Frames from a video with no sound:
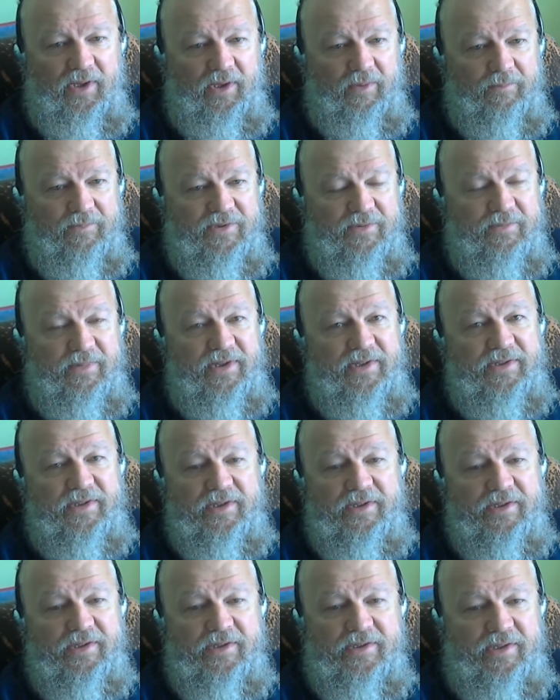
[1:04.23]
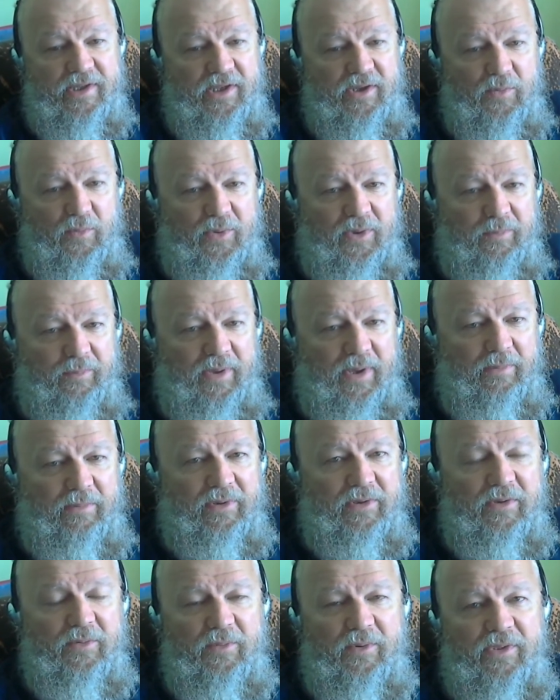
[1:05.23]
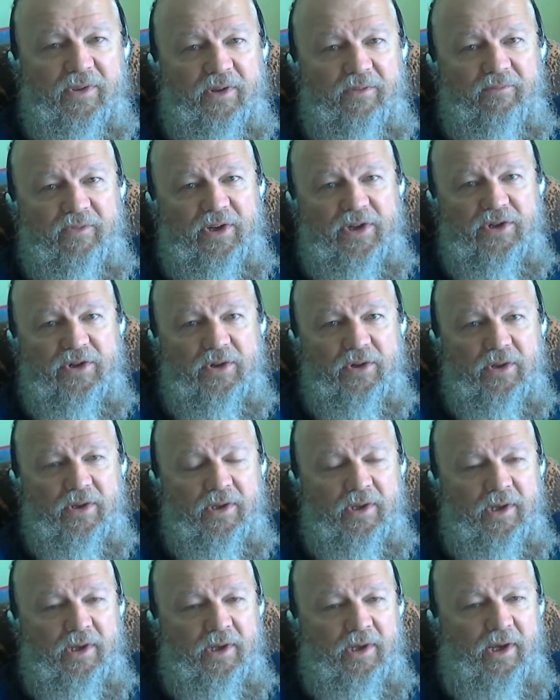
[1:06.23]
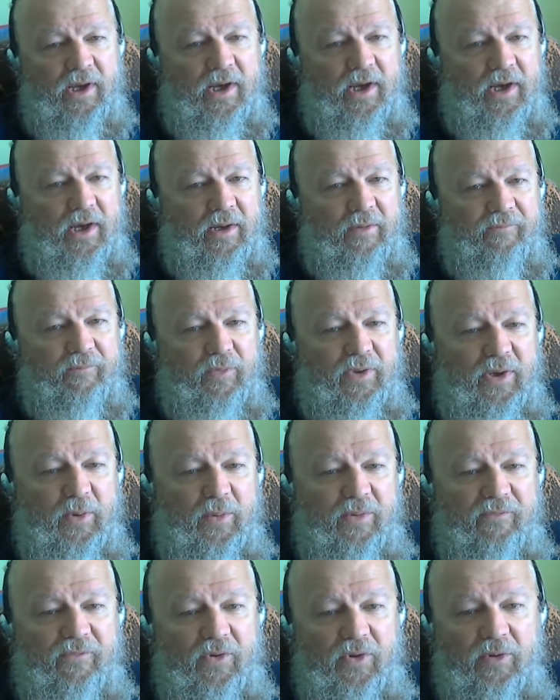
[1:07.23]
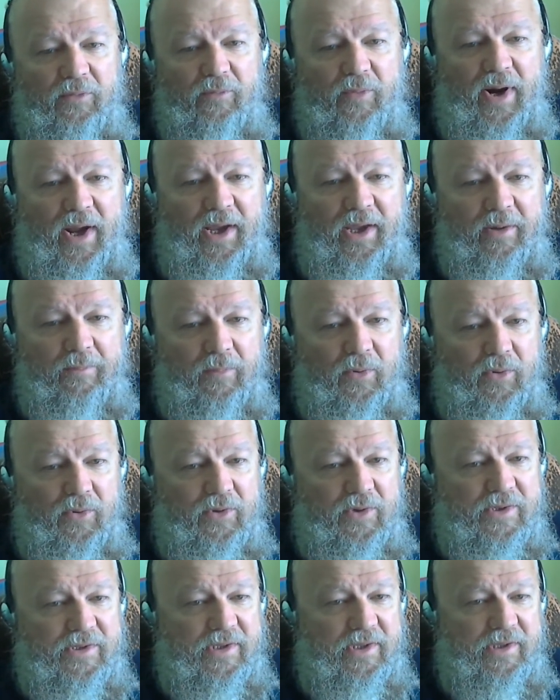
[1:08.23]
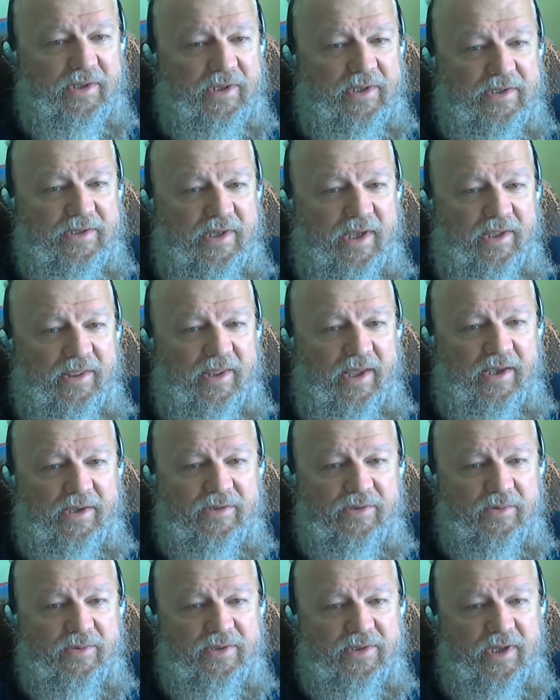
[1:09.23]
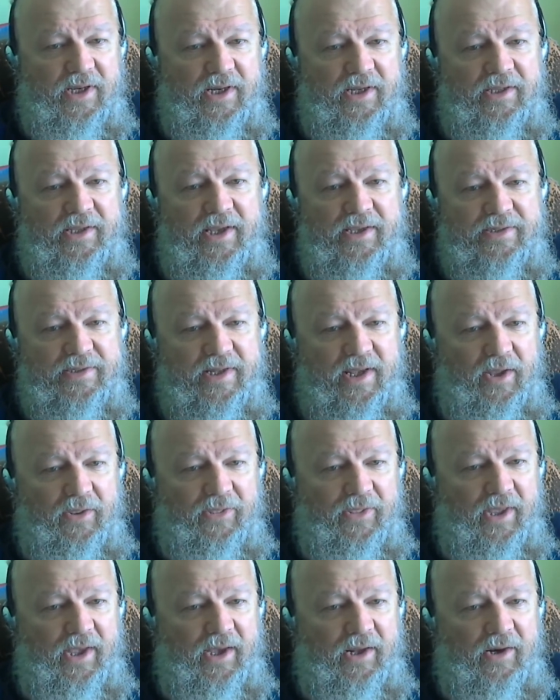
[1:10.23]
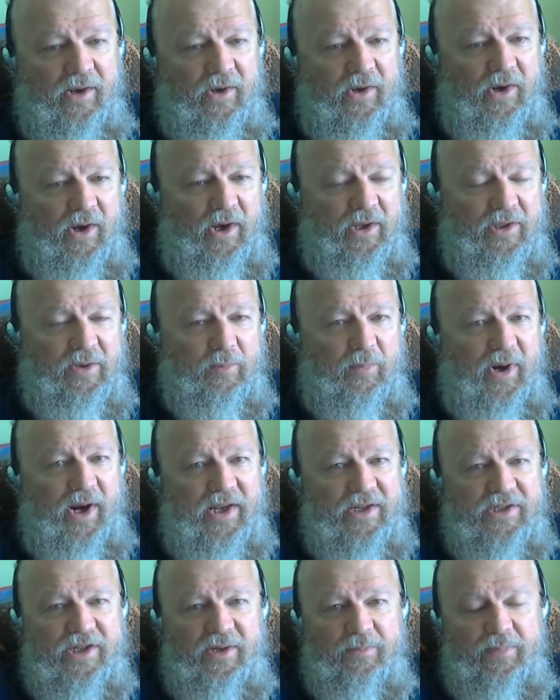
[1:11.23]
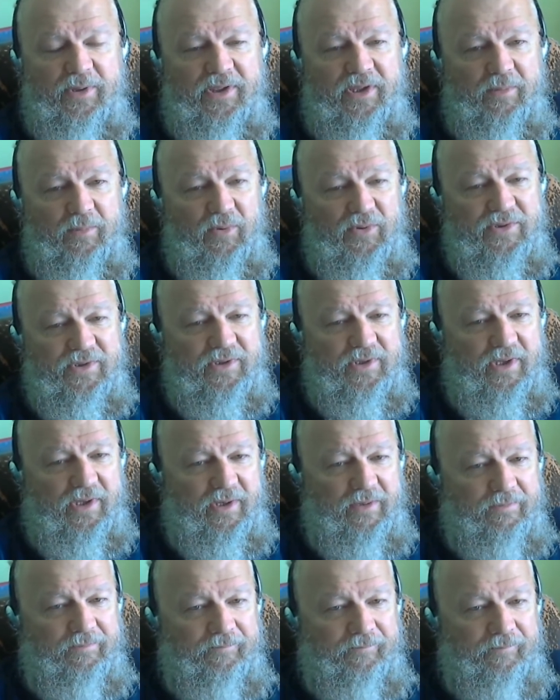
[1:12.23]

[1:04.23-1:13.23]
um, some distances that you wouldn't be able to with conventional uh, liquid-fueled rocket motors and things like that. So it's going to test out that on the project, but the most um,